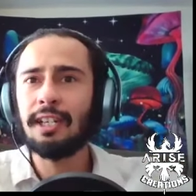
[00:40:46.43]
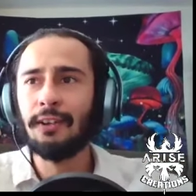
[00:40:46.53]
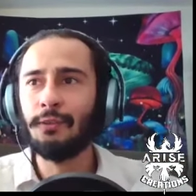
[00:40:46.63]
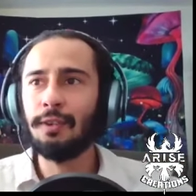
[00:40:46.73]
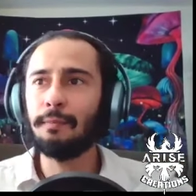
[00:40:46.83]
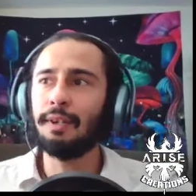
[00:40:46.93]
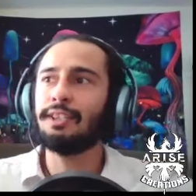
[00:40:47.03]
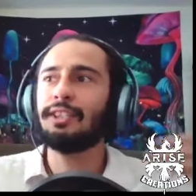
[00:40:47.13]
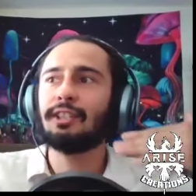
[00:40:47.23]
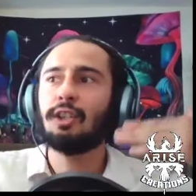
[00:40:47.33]
different,
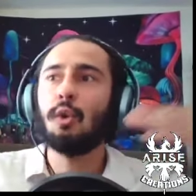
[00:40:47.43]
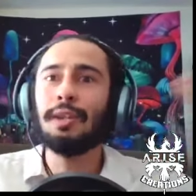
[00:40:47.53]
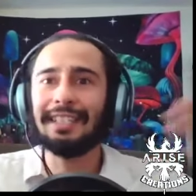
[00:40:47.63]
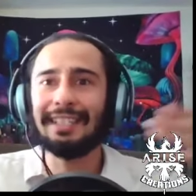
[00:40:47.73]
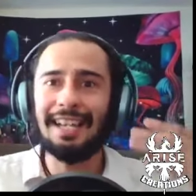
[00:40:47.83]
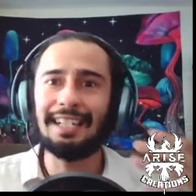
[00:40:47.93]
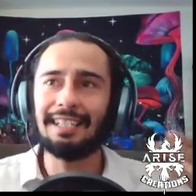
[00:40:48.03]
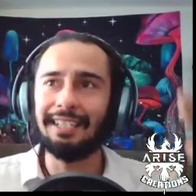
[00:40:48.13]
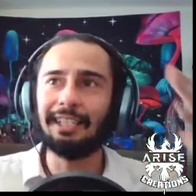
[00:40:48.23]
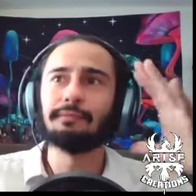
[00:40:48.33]
but just
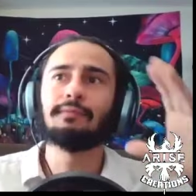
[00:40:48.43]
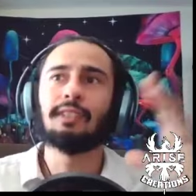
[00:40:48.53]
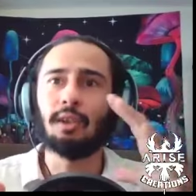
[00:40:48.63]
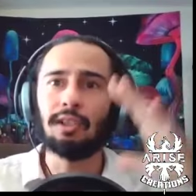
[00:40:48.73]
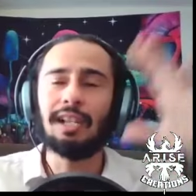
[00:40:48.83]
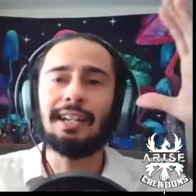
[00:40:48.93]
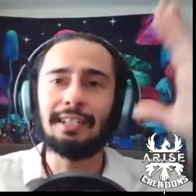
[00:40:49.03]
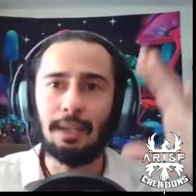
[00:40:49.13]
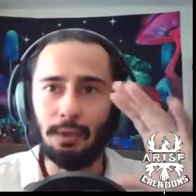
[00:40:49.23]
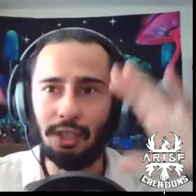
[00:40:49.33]
coincidentally, you know,
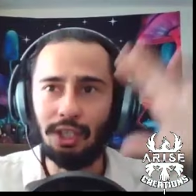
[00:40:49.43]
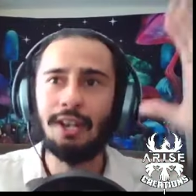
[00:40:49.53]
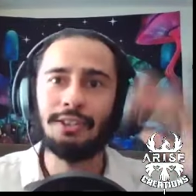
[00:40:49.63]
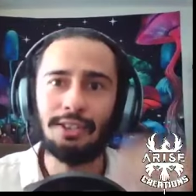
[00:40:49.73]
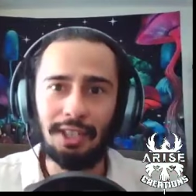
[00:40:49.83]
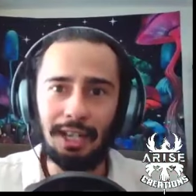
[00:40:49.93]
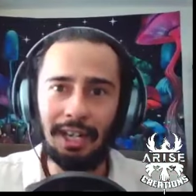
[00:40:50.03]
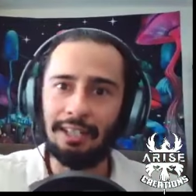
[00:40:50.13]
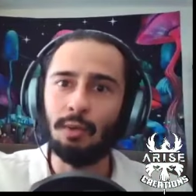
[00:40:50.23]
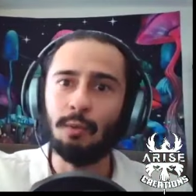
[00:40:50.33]
lines up with
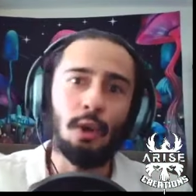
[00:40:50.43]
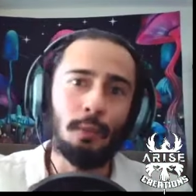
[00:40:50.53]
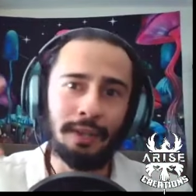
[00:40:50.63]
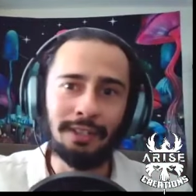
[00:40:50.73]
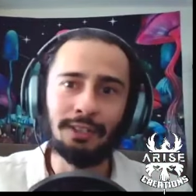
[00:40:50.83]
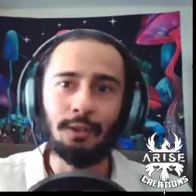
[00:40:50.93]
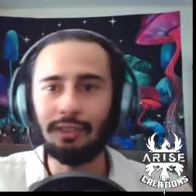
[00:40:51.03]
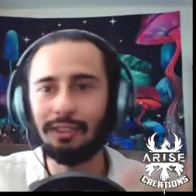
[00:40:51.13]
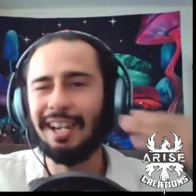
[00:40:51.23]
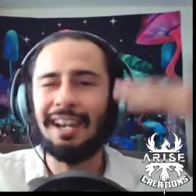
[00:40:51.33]
Constantine and the Romans. So
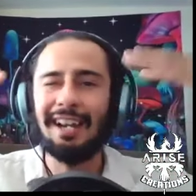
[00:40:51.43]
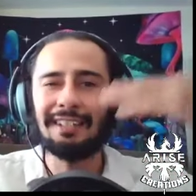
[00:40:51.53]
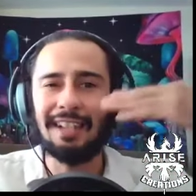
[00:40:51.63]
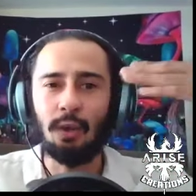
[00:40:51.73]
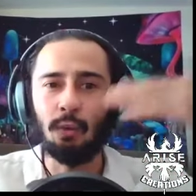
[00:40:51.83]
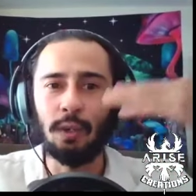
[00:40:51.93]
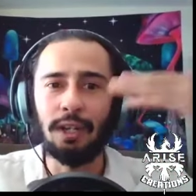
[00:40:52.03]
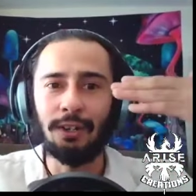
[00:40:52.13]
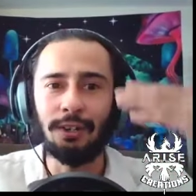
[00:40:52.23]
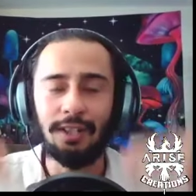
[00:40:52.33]
it kind of has that
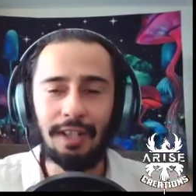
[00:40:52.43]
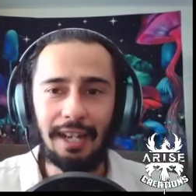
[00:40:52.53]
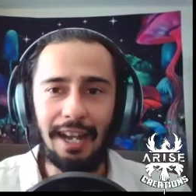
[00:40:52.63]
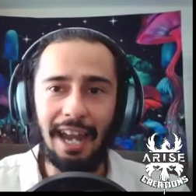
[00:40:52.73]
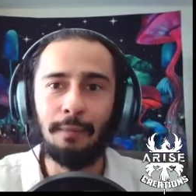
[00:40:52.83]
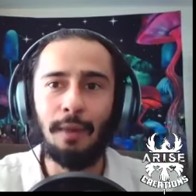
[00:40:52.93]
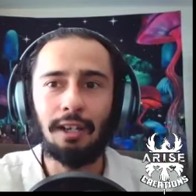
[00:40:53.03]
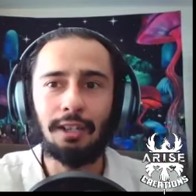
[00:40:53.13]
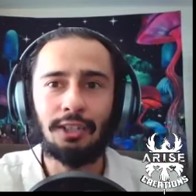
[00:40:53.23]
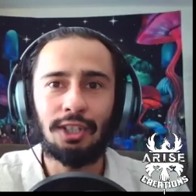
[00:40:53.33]
weird
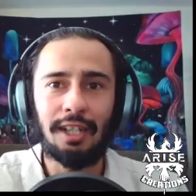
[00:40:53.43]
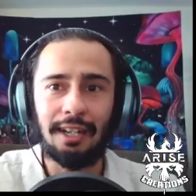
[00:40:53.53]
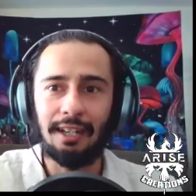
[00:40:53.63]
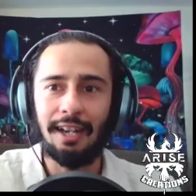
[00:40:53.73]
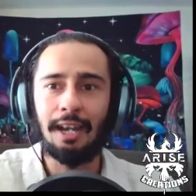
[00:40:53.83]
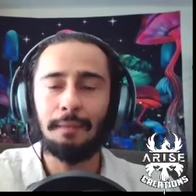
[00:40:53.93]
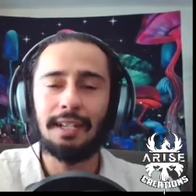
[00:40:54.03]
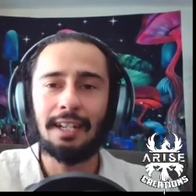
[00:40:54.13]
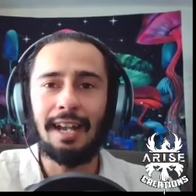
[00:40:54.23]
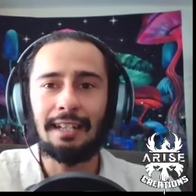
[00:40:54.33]
etymology that can kind of be
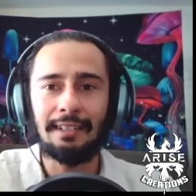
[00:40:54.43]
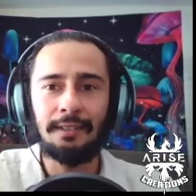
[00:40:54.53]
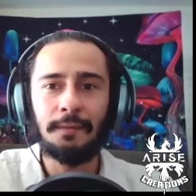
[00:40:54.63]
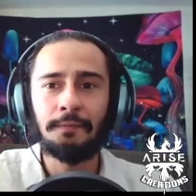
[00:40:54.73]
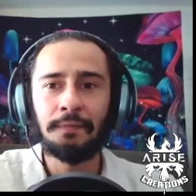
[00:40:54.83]
connected.